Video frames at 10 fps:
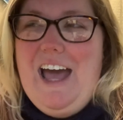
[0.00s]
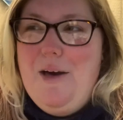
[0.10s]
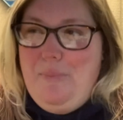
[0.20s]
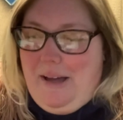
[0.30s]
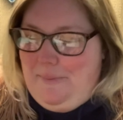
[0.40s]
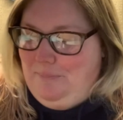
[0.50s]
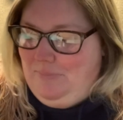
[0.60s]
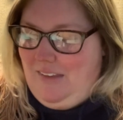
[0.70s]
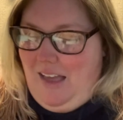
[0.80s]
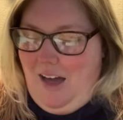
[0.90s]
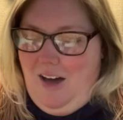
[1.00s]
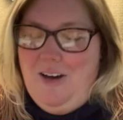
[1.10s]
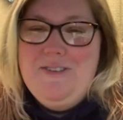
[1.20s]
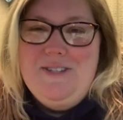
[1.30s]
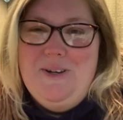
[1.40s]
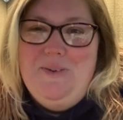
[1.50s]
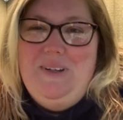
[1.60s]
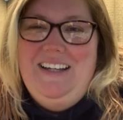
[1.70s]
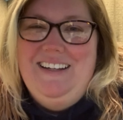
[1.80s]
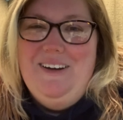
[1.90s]
But also,
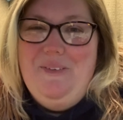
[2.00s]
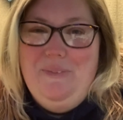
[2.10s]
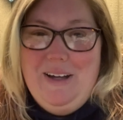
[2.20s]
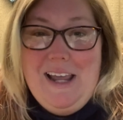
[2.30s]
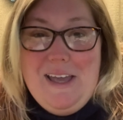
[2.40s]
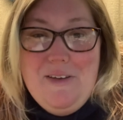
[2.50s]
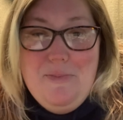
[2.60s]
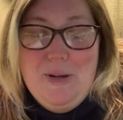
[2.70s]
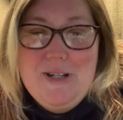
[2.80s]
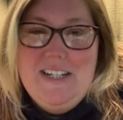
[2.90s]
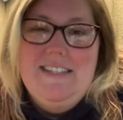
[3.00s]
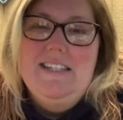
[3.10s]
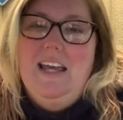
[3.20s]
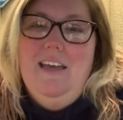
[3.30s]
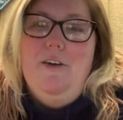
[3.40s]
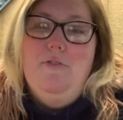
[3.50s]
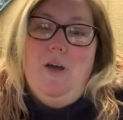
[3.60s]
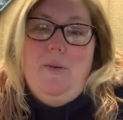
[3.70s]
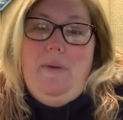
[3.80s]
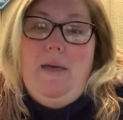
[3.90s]
what I have purchased
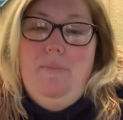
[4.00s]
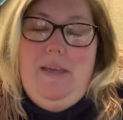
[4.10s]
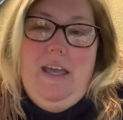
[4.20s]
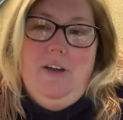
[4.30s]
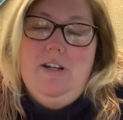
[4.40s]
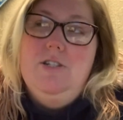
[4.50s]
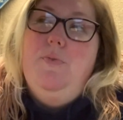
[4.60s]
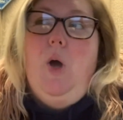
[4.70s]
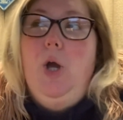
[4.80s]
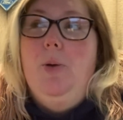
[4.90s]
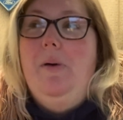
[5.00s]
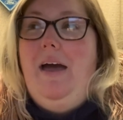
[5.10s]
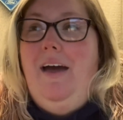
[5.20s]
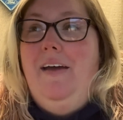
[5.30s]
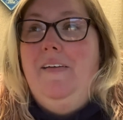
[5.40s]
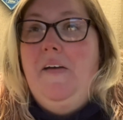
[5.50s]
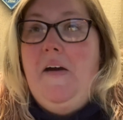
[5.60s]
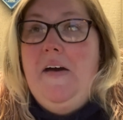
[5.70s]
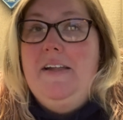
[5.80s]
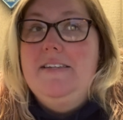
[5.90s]
from MB Heritage Farm, I
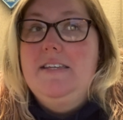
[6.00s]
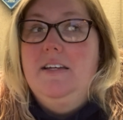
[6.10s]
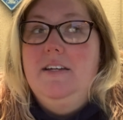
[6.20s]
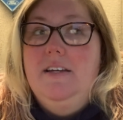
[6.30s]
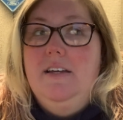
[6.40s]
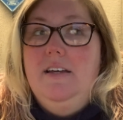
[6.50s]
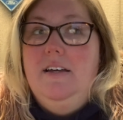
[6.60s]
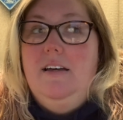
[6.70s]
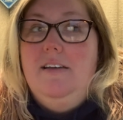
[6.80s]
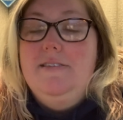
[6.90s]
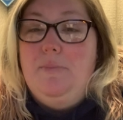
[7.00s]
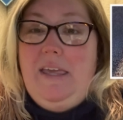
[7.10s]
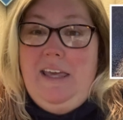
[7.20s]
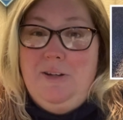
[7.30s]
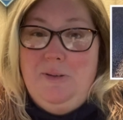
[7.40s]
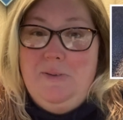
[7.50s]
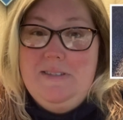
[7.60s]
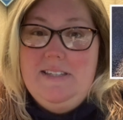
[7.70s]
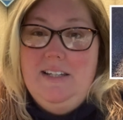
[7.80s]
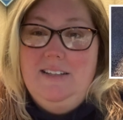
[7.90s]
got some
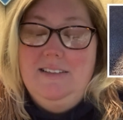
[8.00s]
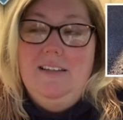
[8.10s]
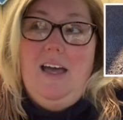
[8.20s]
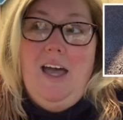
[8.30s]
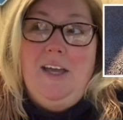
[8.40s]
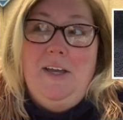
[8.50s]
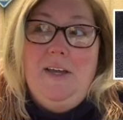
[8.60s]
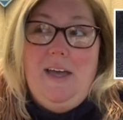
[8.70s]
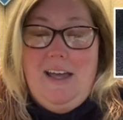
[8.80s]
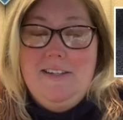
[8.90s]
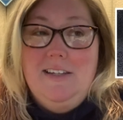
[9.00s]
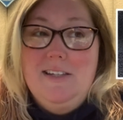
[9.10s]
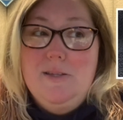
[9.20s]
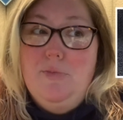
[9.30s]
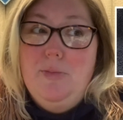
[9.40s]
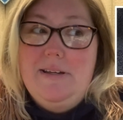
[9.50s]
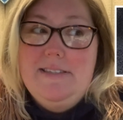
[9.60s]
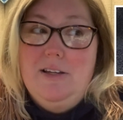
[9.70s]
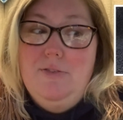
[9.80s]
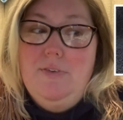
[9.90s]
candles. I had to get some for
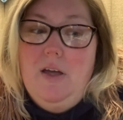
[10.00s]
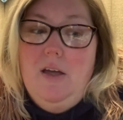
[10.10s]
myself